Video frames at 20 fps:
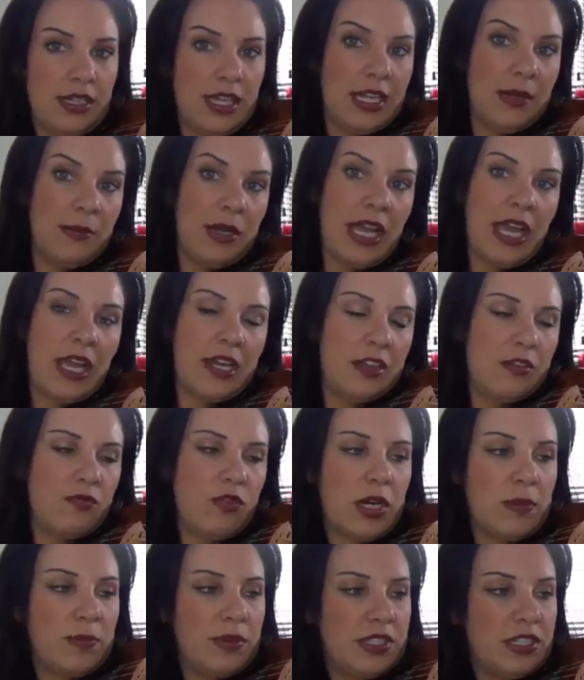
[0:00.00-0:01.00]
getting my hand in the
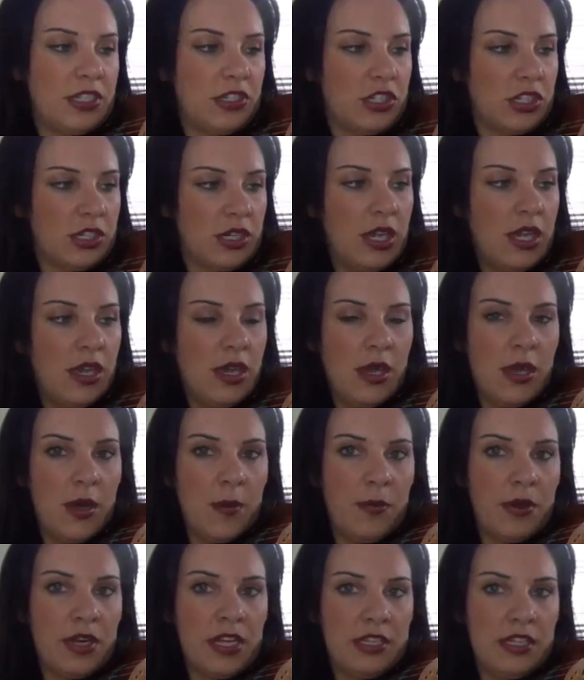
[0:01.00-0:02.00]
right position.
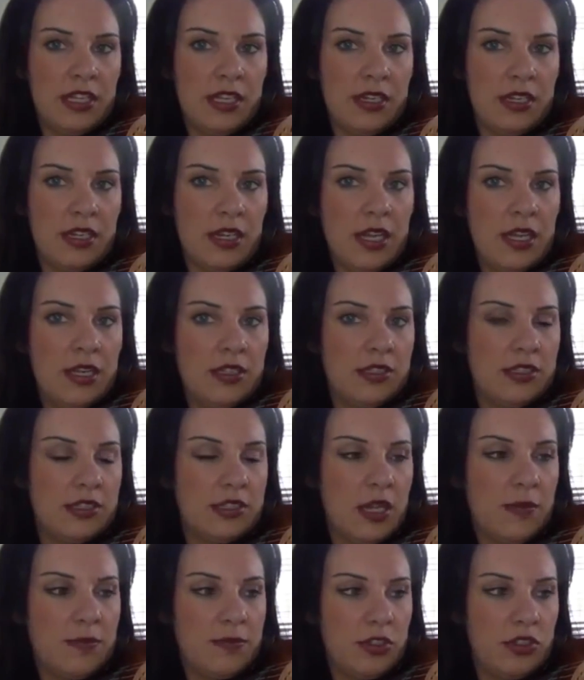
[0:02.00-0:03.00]
But I think
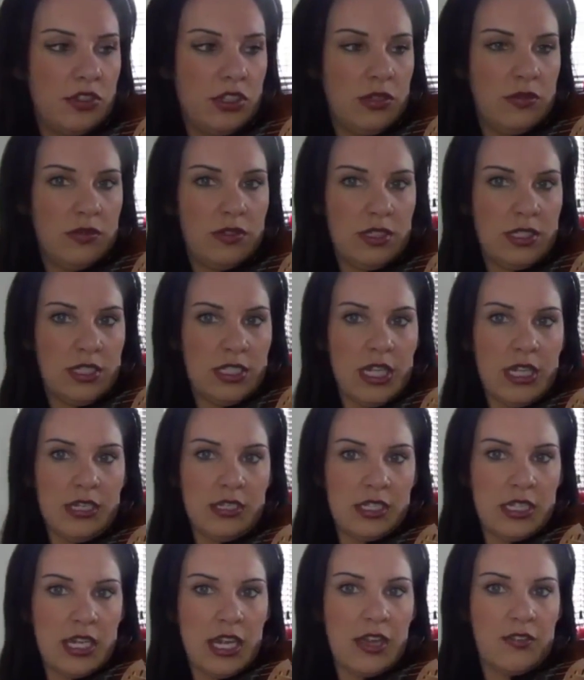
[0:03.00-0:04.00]
some students
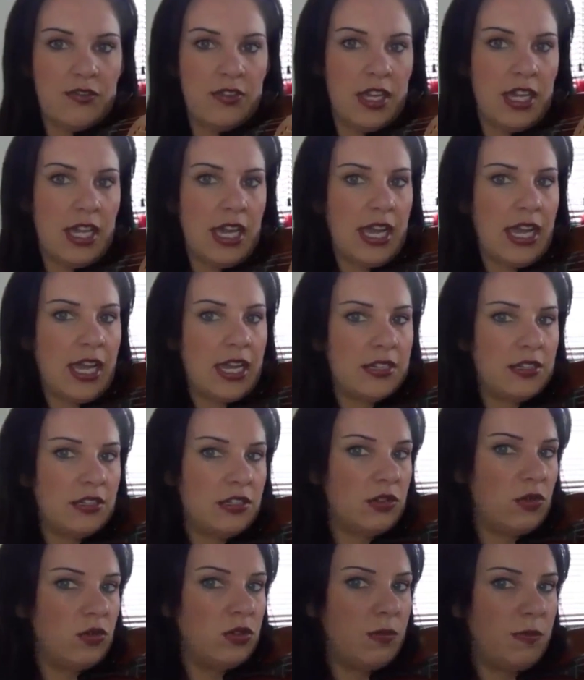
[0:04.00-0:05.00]
tend to have their
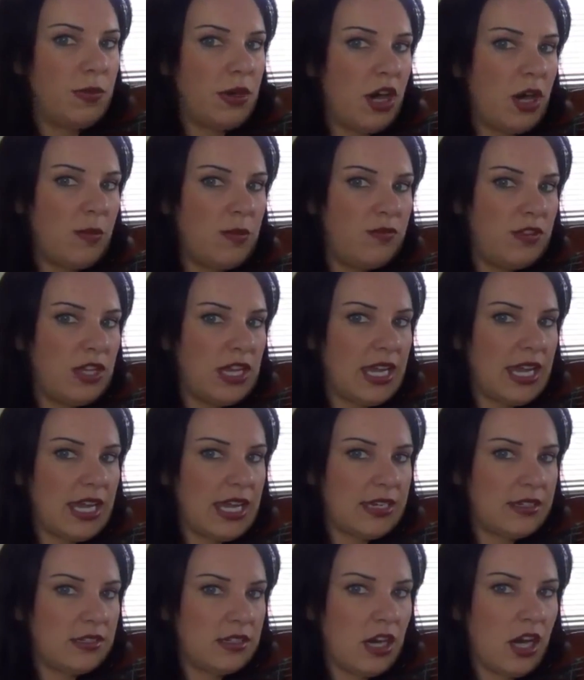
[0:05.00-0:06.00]
hand, or the palm of their
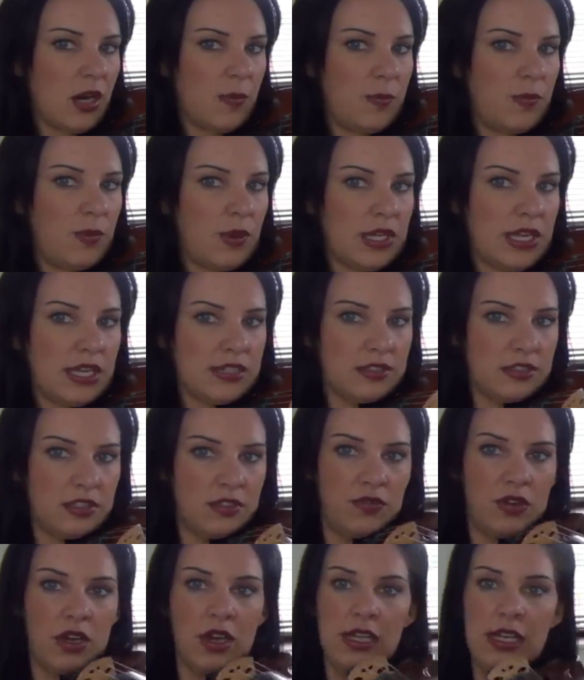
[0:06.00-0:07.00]
hand, up against
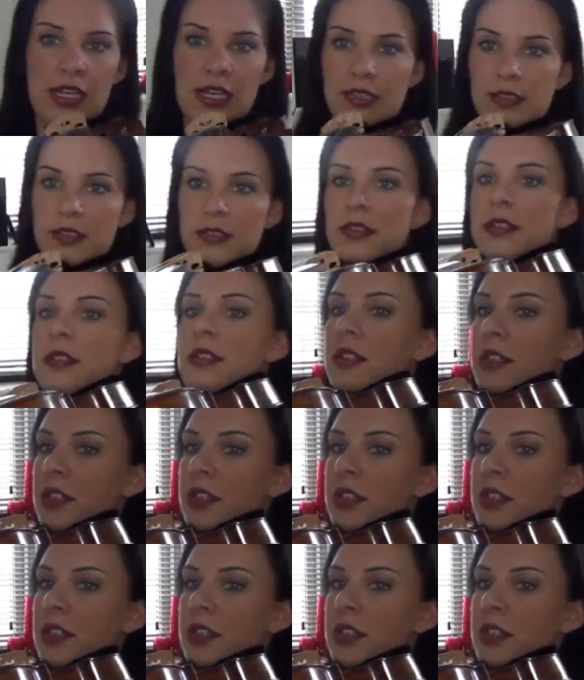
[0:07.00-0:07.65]
the violin.